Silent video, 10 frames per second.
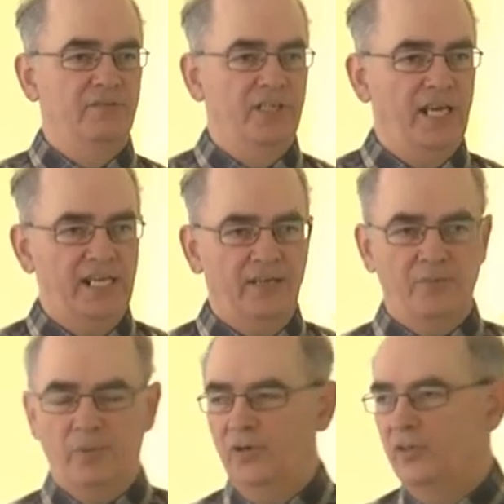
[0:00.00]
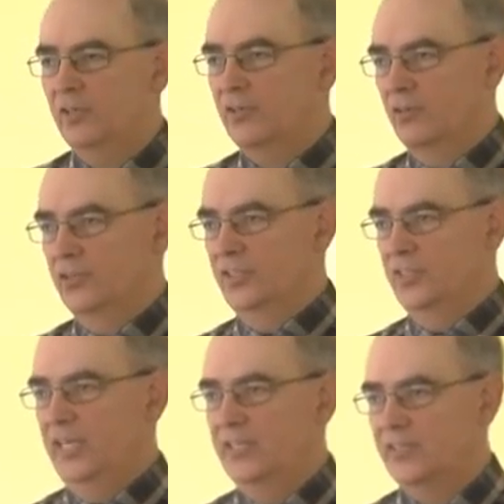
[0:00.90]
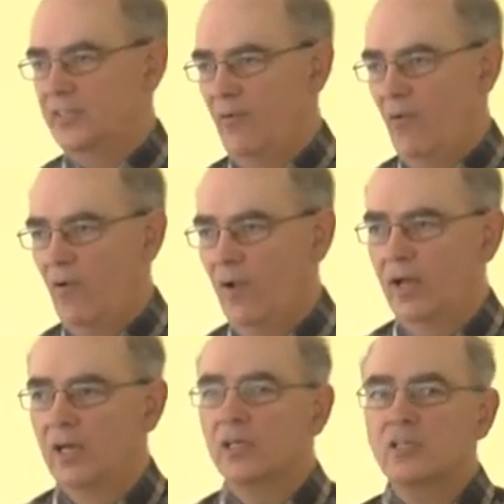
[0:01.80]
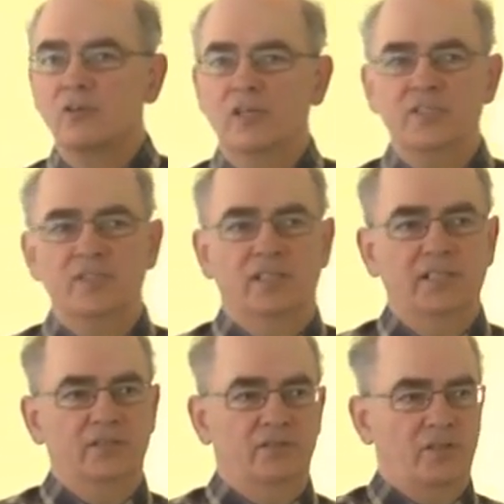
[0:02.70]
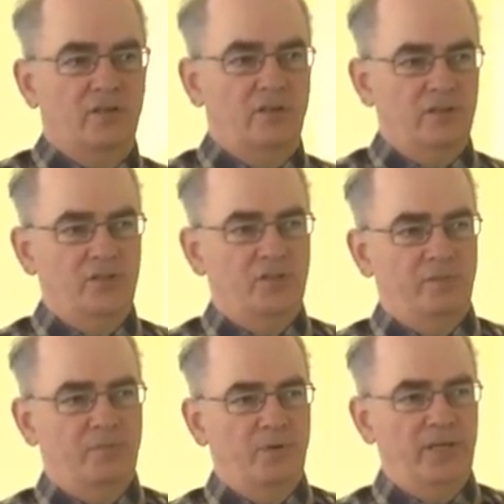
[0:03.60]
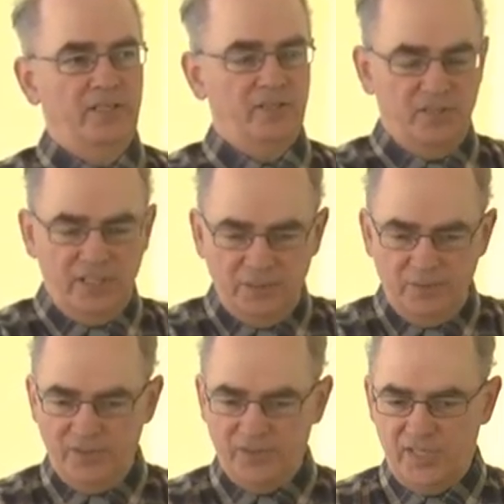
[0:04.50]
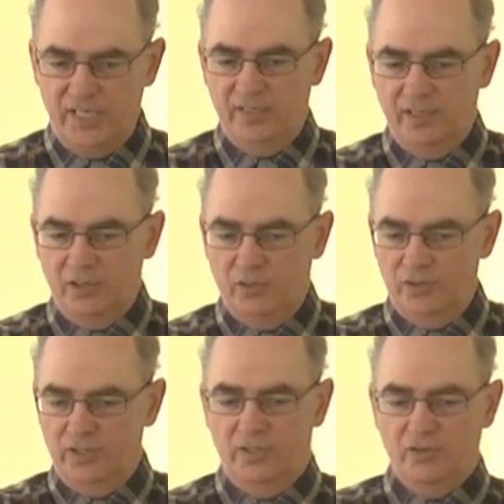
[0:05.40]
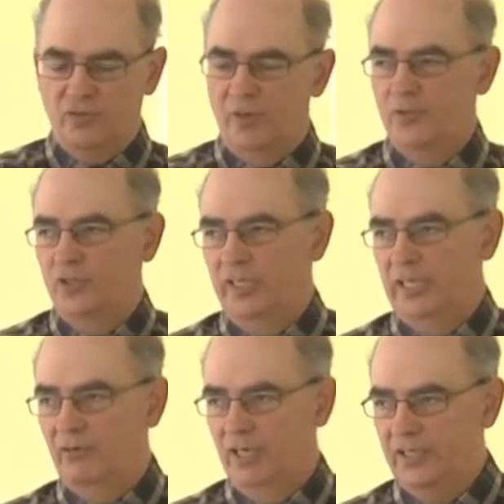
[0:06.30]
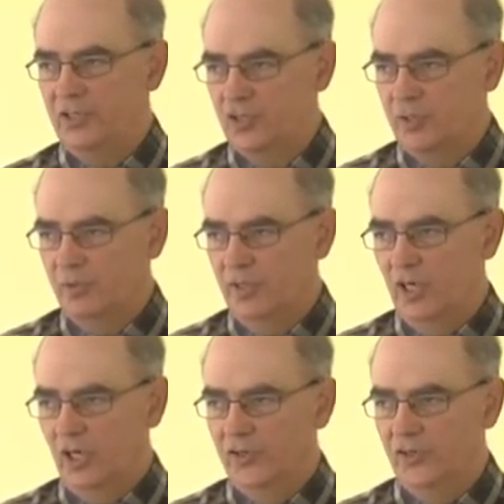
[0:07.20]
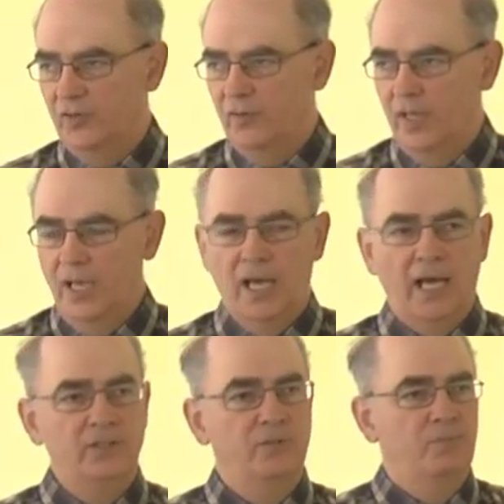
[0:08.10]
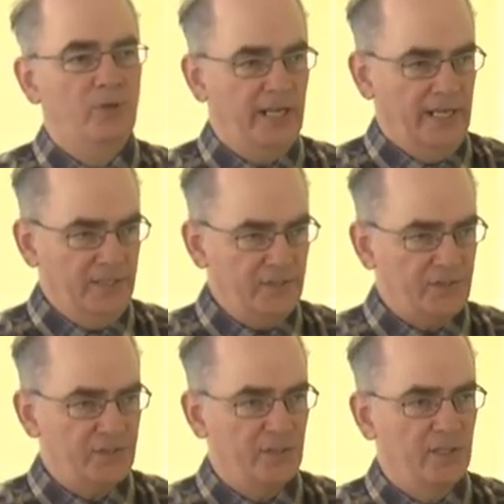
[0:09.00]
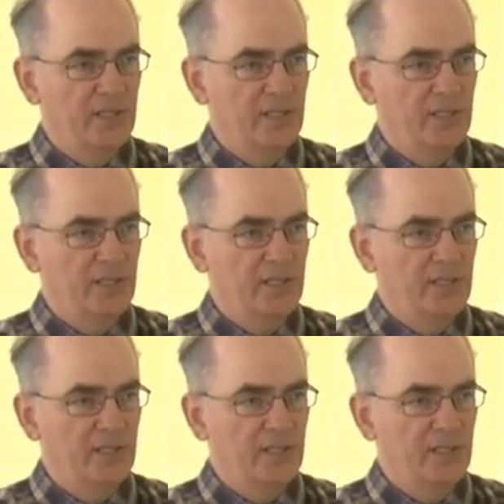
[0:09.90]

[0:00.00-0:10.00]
every day. Now, the point of the cross is this. Christ died on the cross to deal with the sin that had caused the disruption in our relationship with God and to bring us